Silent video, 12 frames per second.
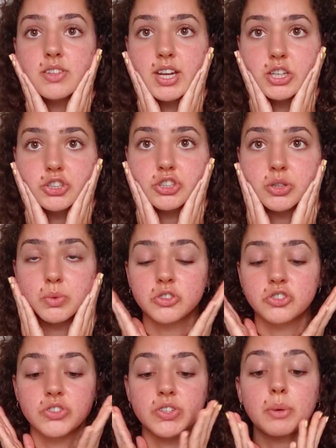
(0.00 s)
texture
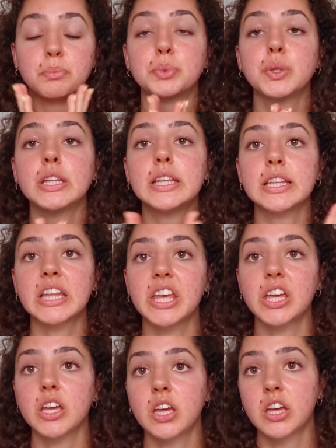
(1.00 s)
was just
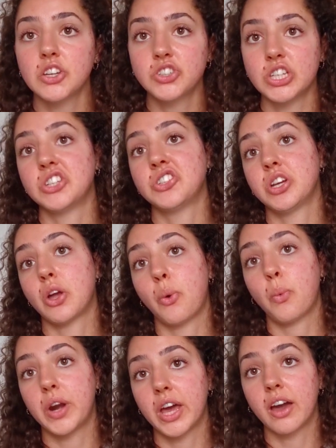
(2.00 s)
completely changing
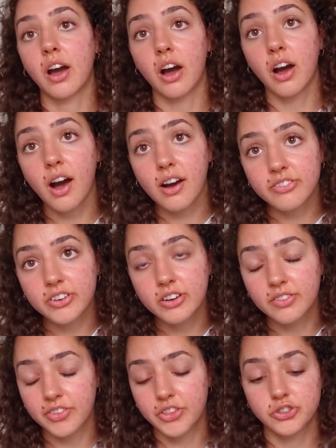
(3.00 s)
when I got off
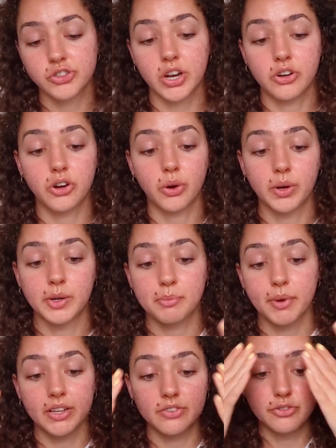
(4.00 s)
of the
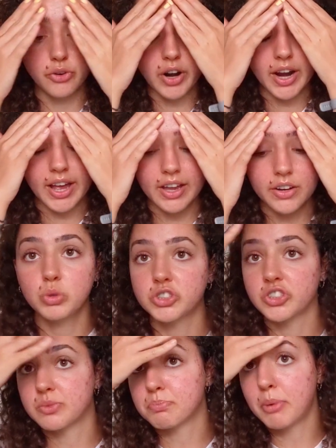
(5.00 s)
tretinoin. My forehead
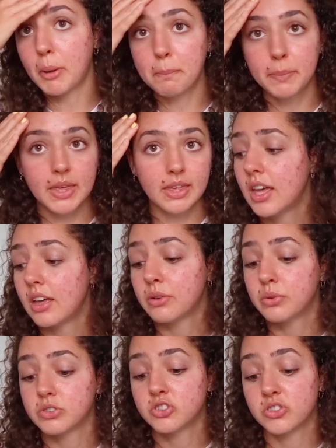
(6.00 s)
was just bumpy.
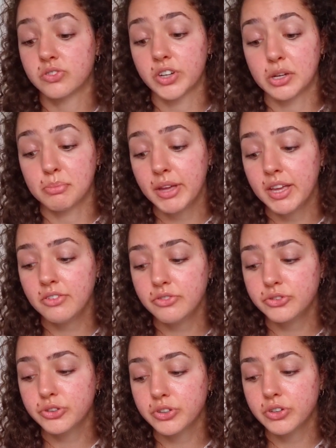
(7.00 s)
It was just very
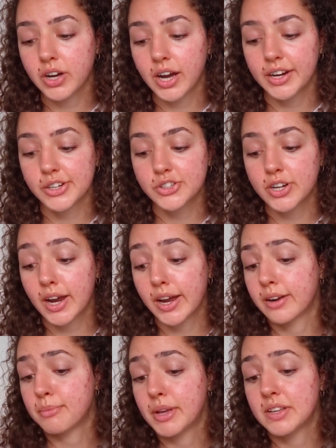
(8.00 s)
painful. I
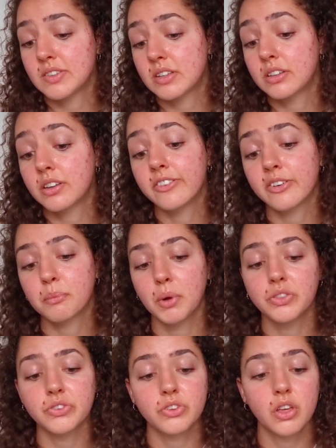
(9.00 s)
tried basically for
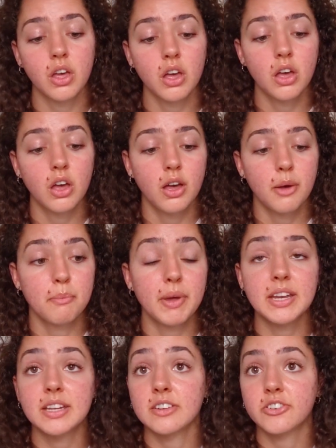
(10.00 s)
months
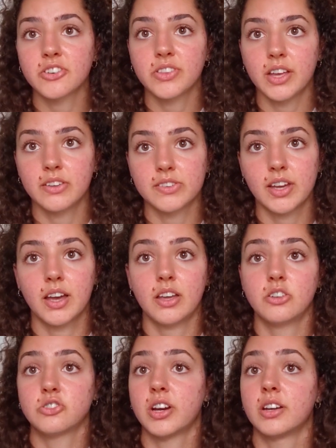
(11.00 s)
many different things.
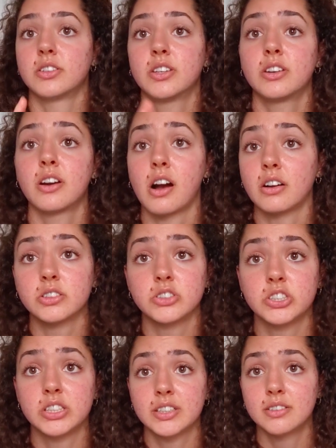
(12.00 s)
I tried
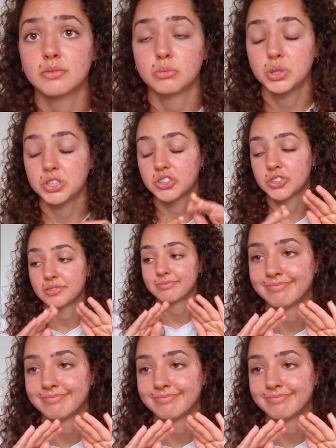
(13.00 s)
Curology, which